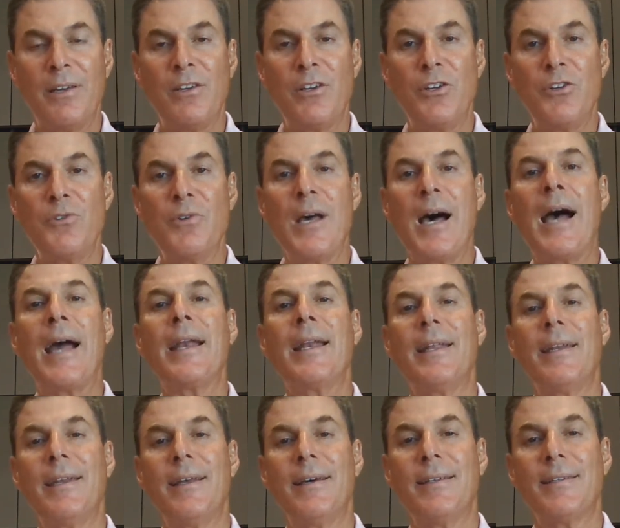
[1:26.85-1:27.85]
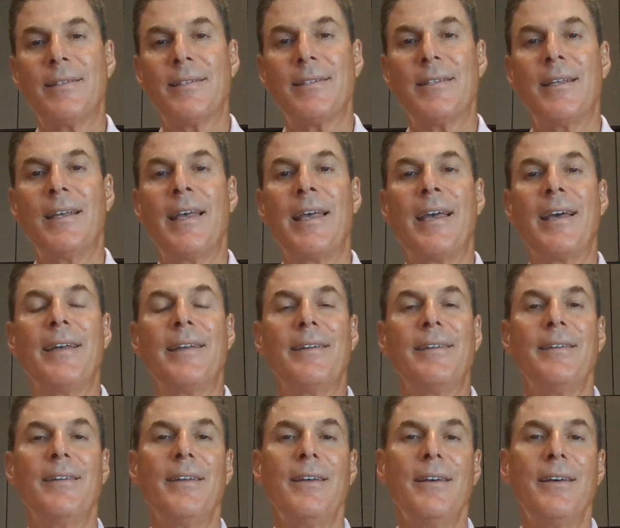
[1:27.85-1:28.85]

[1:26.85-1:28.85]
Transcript: united us, and